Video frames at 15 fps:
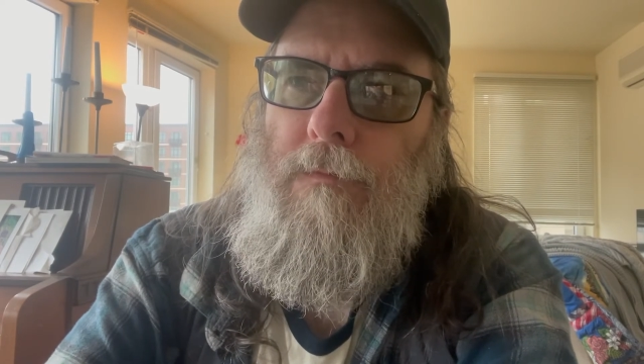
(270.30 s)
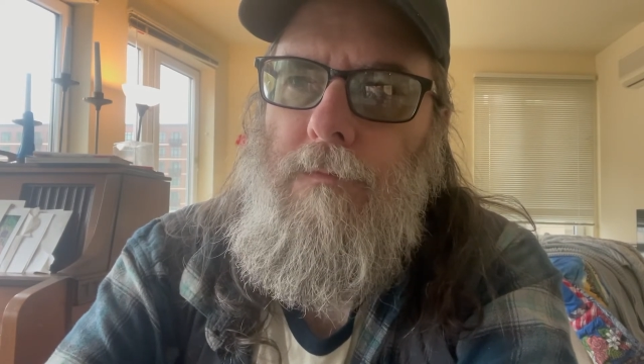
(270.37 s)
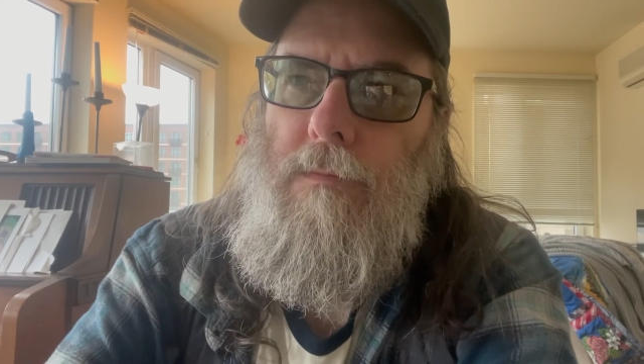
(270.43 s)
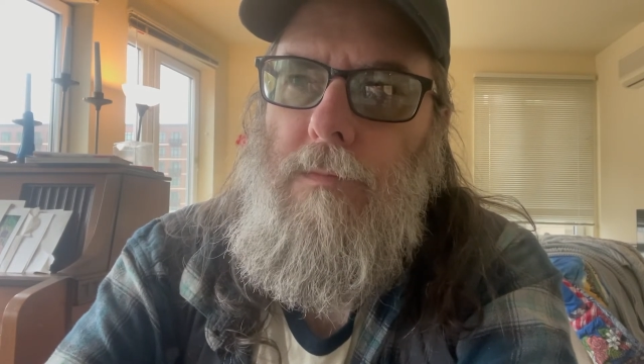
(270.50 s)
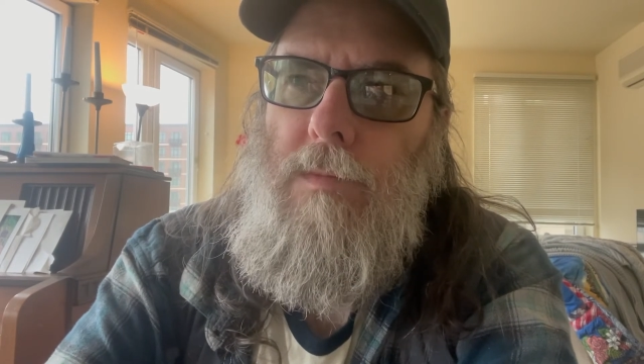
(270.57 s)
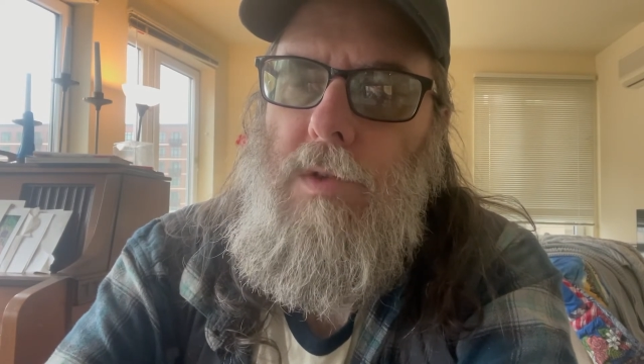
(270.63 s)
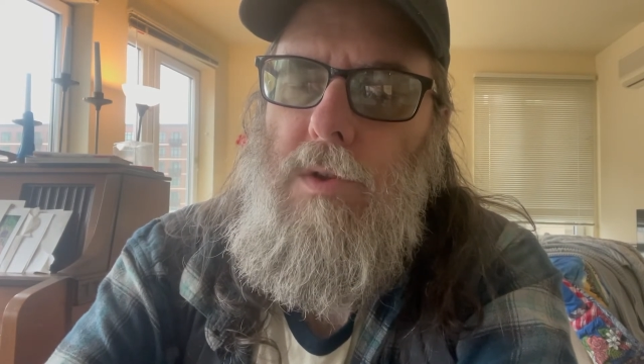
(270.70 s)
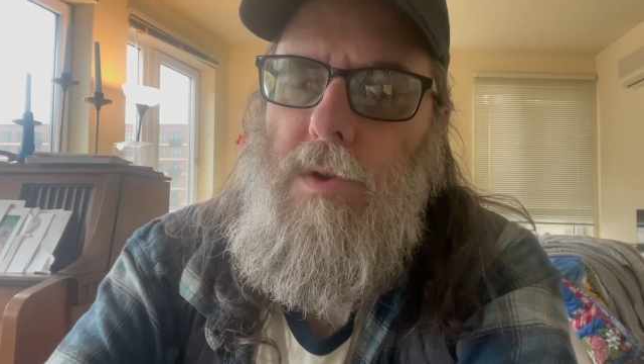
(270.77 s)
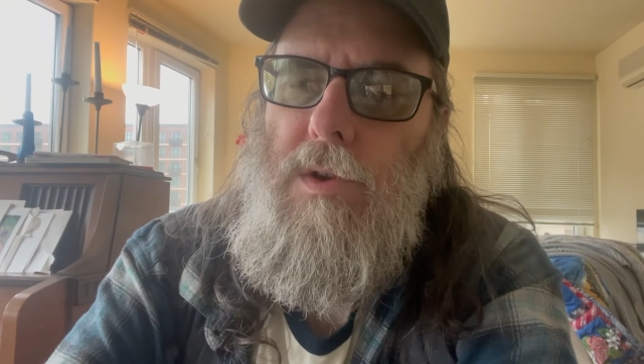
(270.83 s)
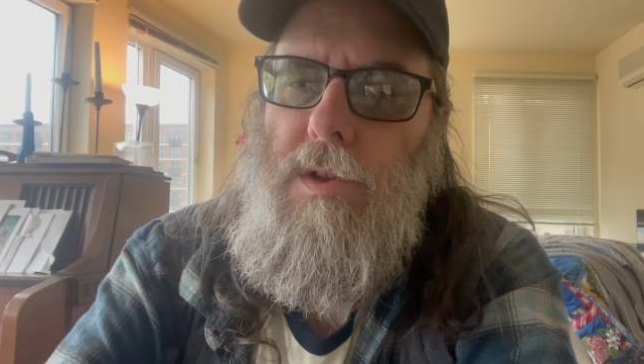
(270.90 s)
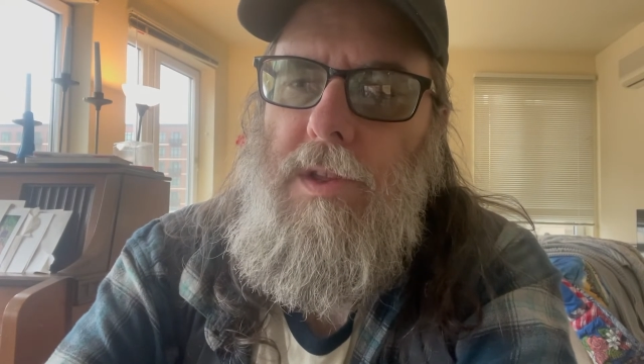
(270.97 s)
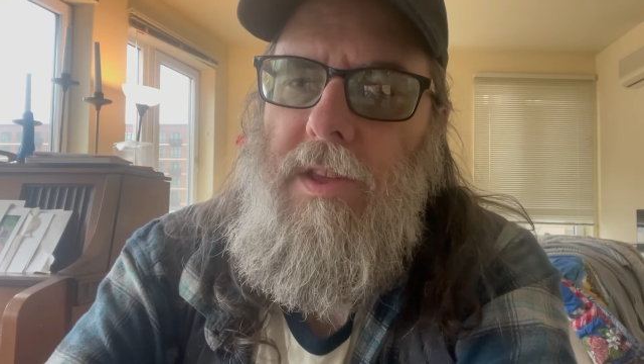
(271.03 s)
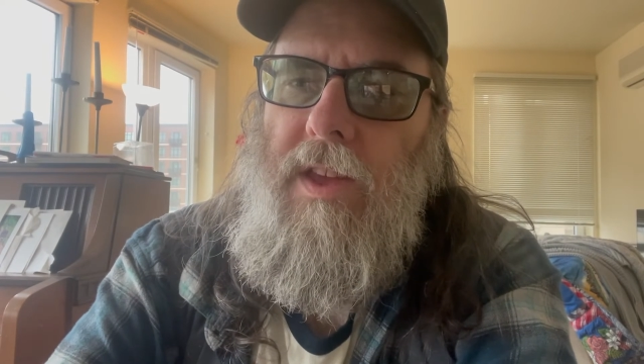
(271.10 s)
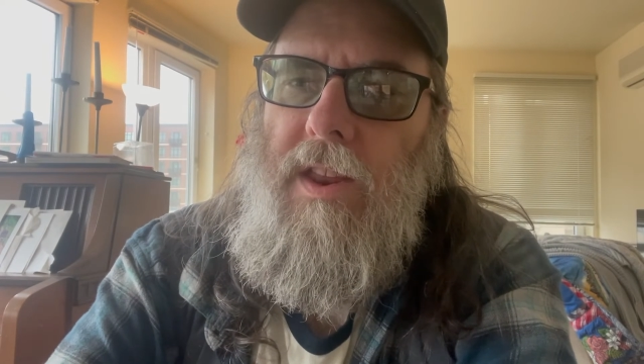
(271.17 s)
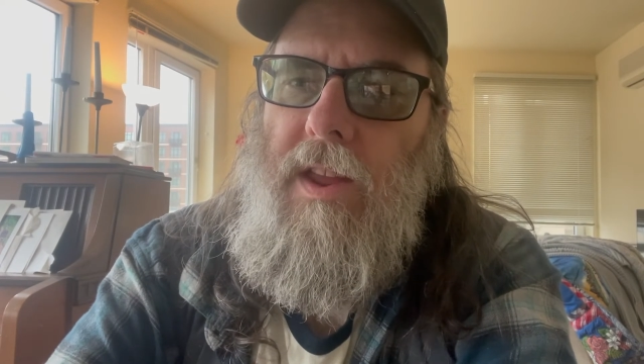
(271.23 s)
you
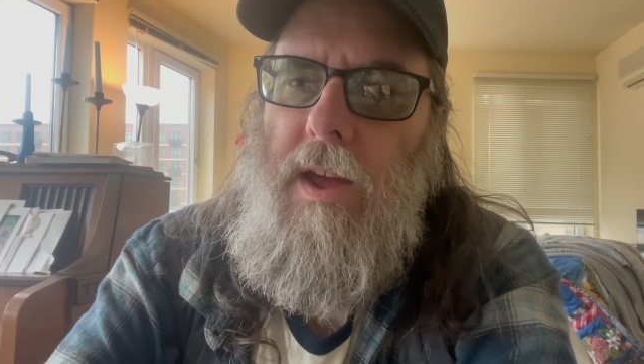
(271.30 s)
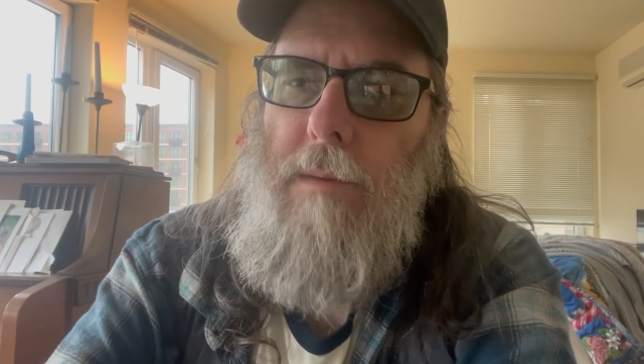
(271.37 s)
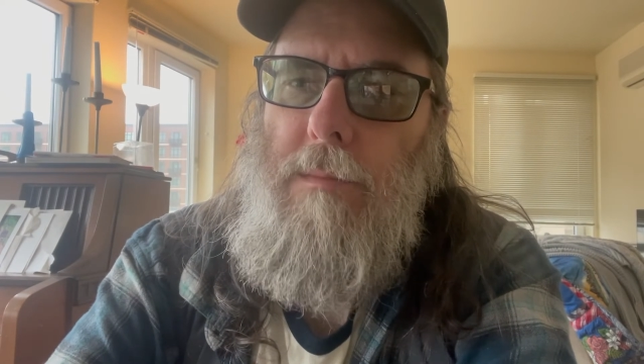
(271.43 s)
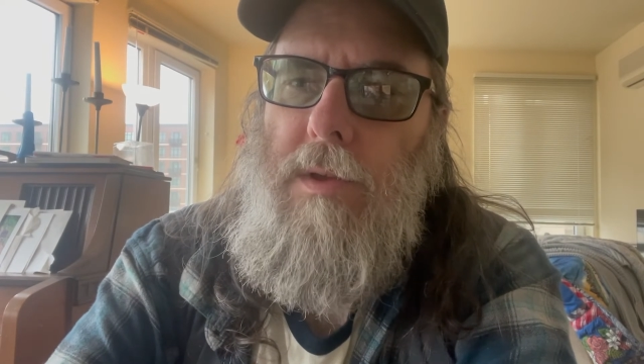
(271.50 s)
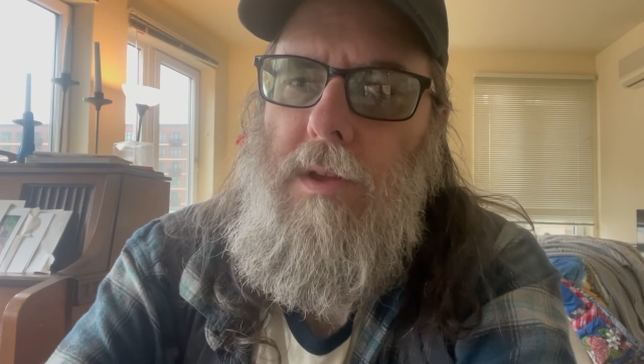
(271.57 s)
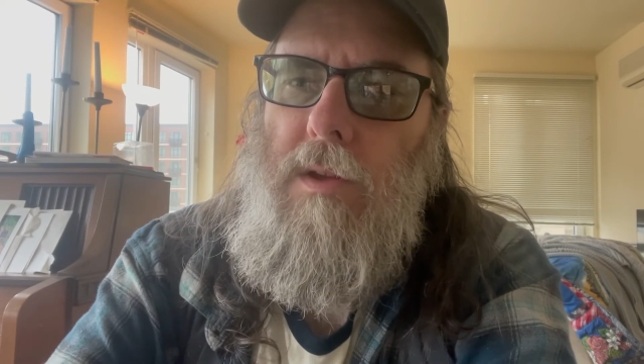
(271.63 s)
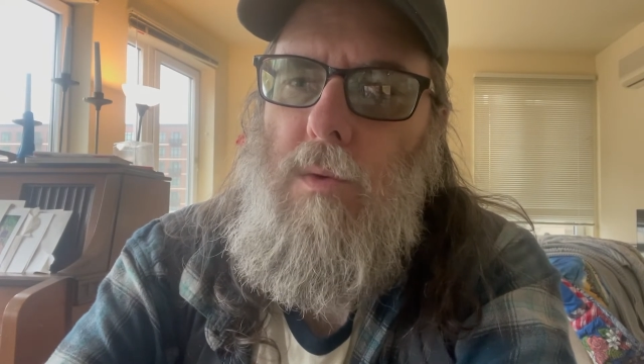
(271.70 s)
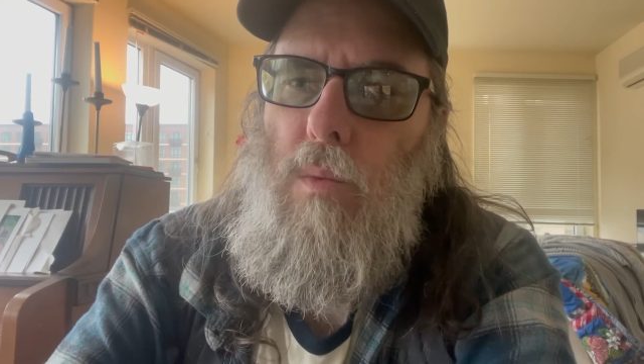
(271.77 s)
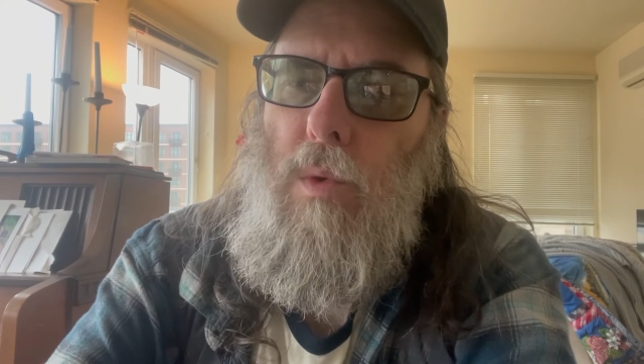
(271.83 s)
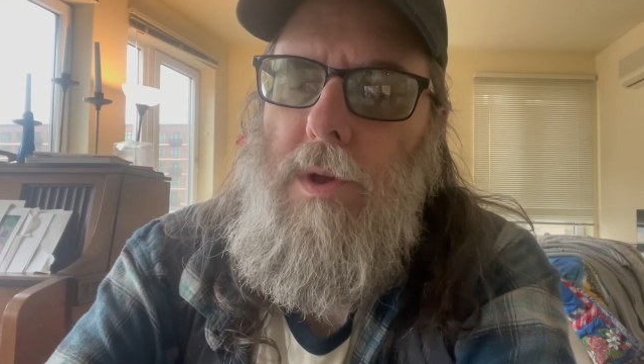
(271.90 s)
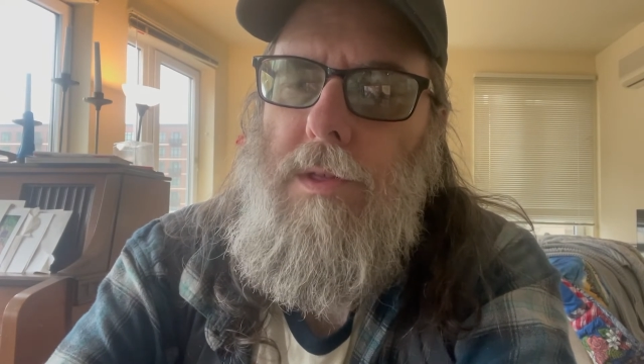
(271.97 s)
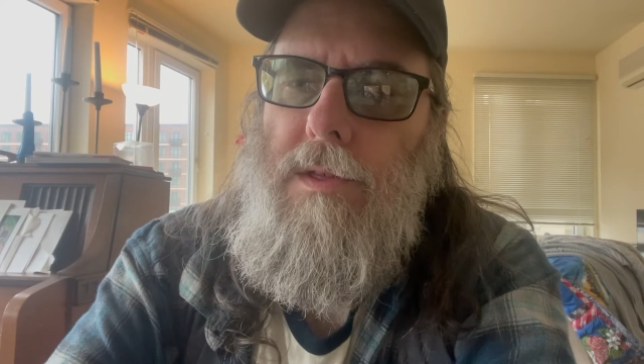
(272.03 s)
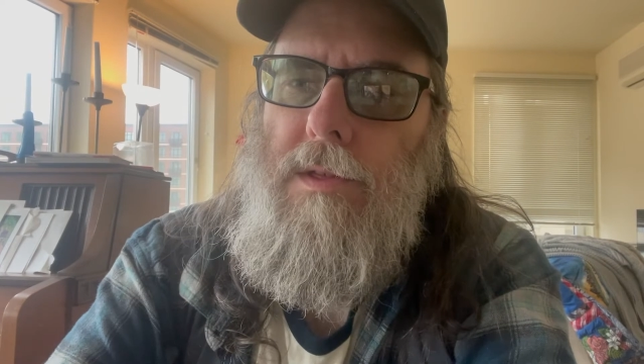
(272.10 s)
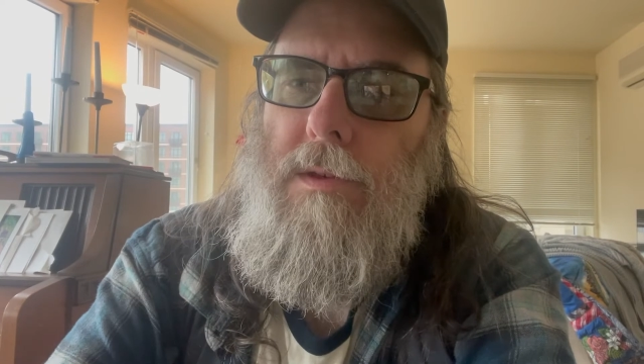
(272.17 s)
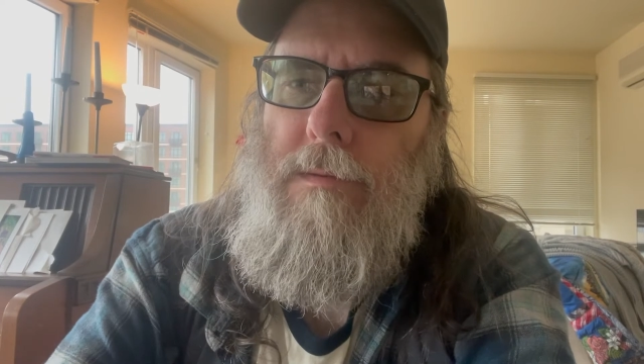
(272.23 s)
could get at me
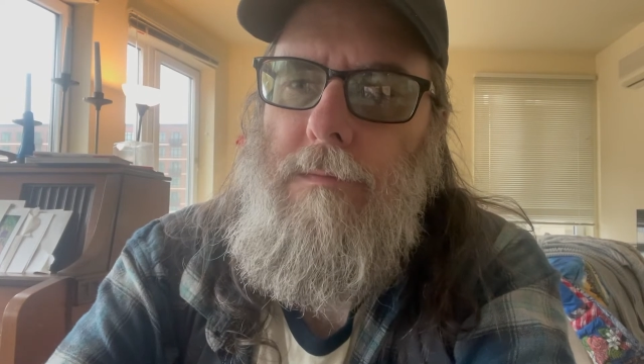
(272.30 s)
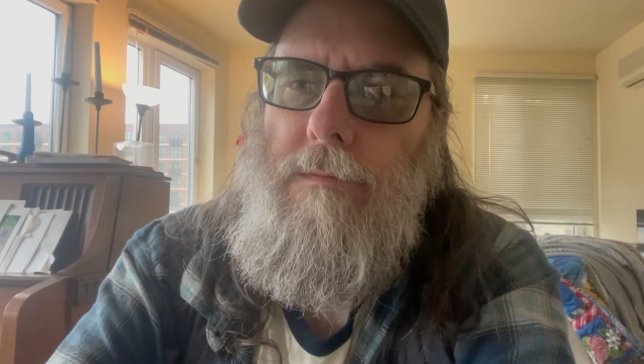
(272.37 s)
with